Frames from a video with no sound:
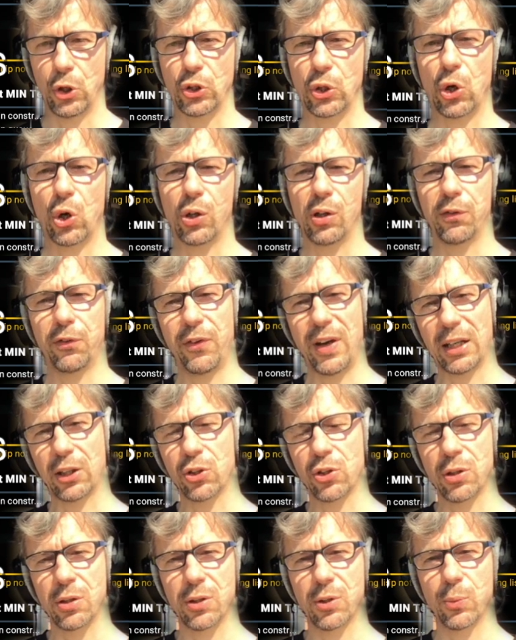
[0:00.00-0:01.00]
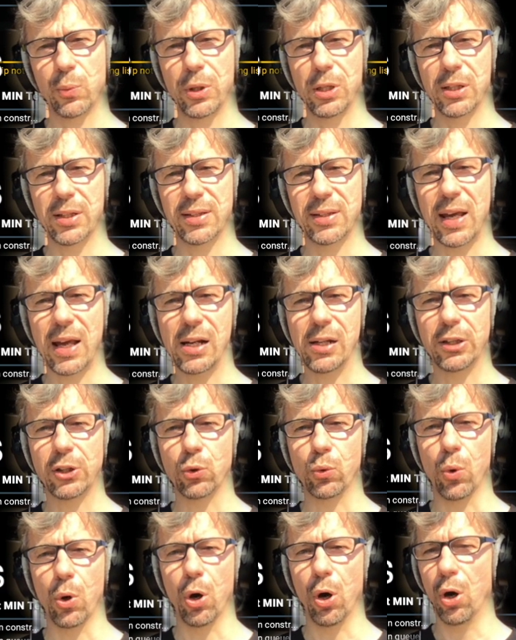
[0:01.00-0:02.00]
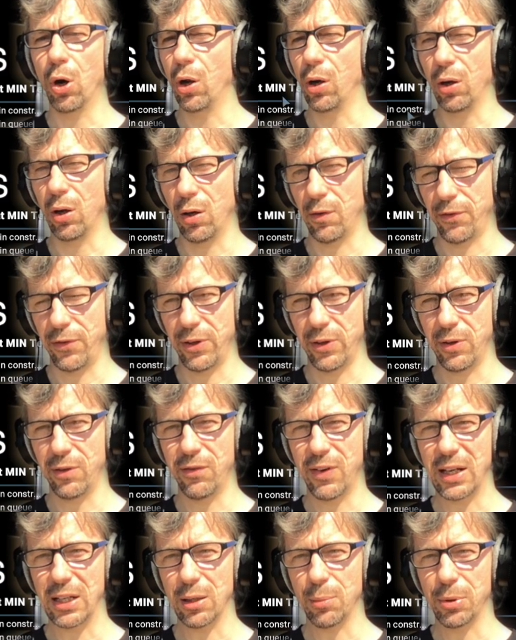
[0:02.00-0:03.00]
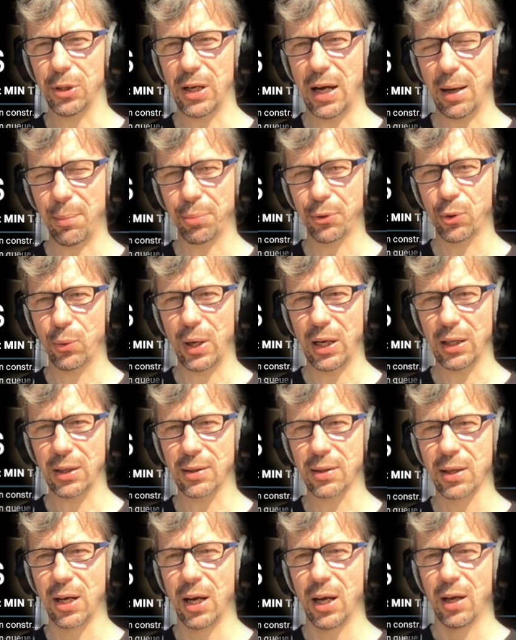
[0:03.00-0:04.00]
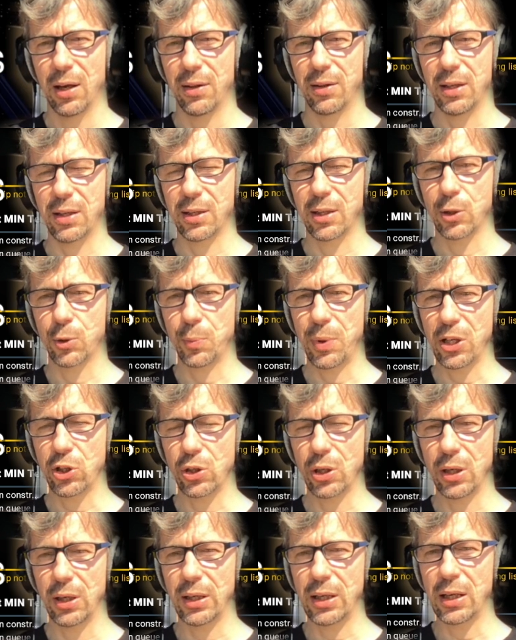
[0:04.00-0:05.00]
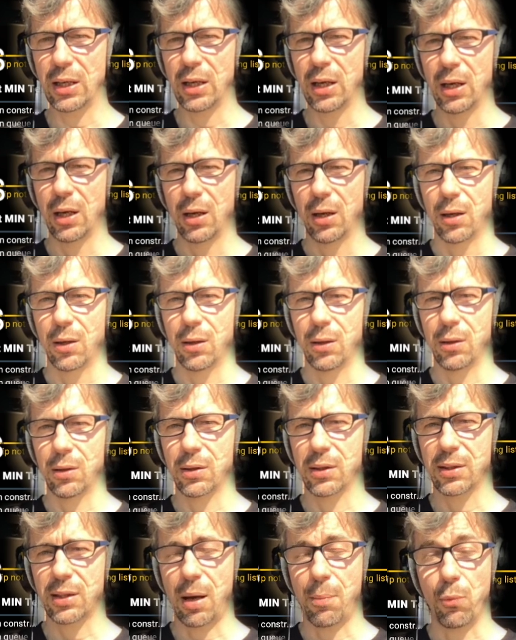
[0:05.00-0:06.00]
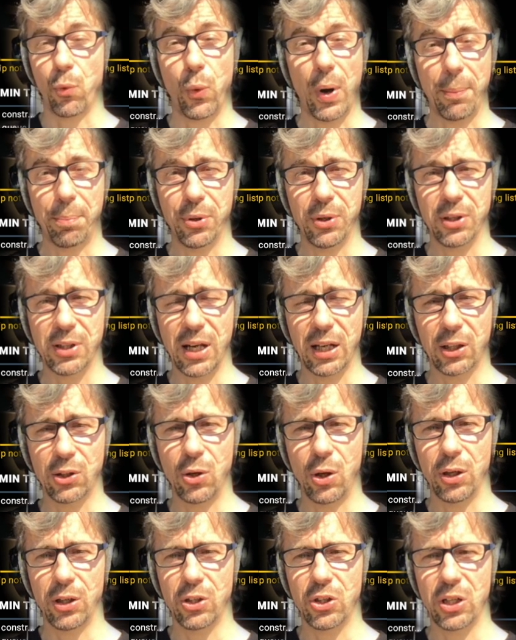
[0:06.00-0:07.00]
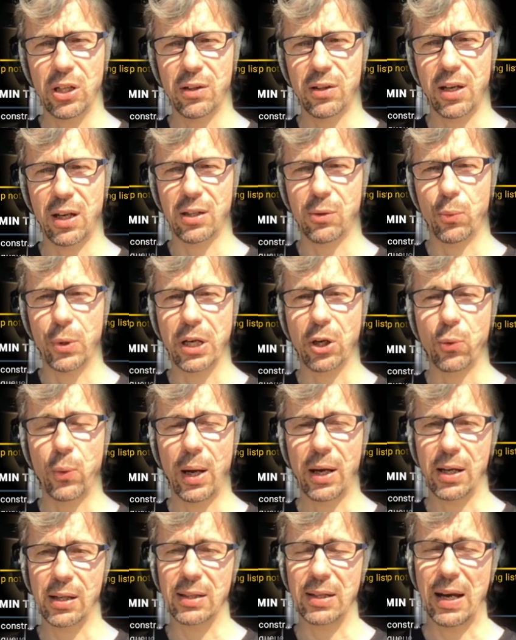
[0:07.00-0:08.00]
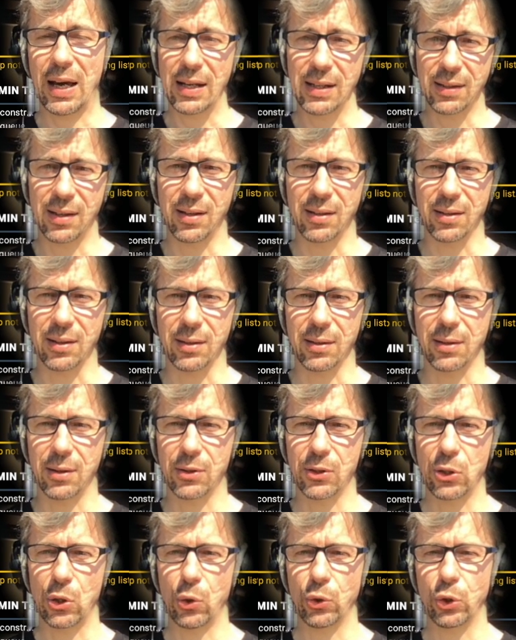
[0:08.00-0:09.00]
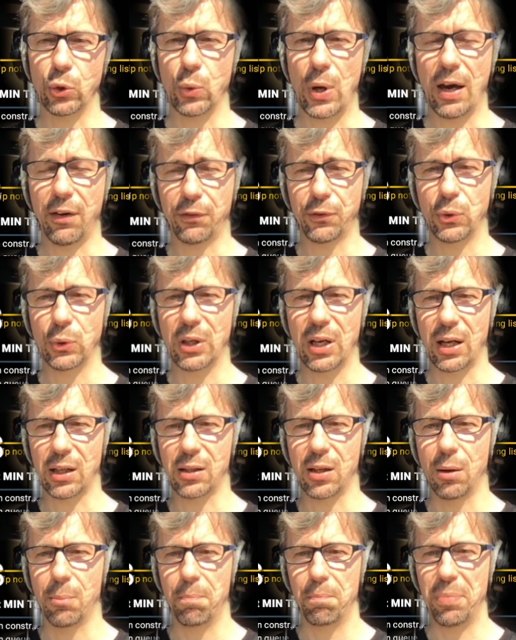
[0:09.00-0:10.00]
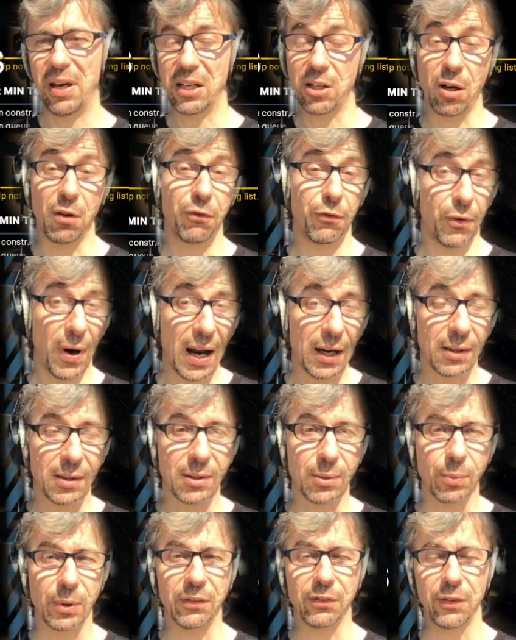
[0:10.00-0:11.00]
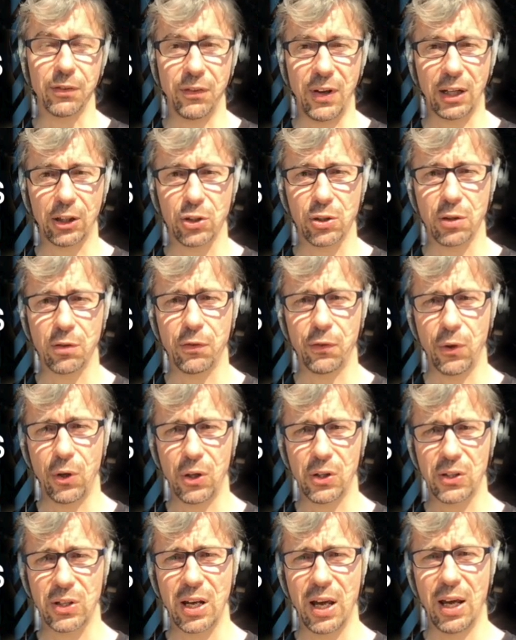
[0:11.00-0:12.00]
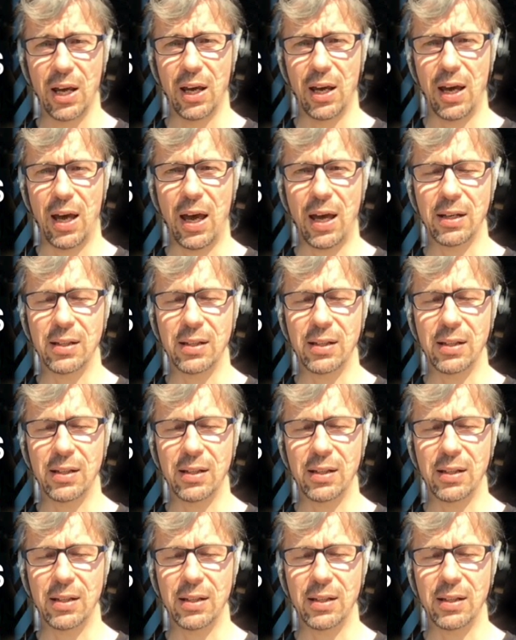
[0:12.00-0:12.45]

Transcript: all factions will sell you all of the available upgrades. There's especially some weapon technology that requires licenses. So you have to get better friends with a faction first and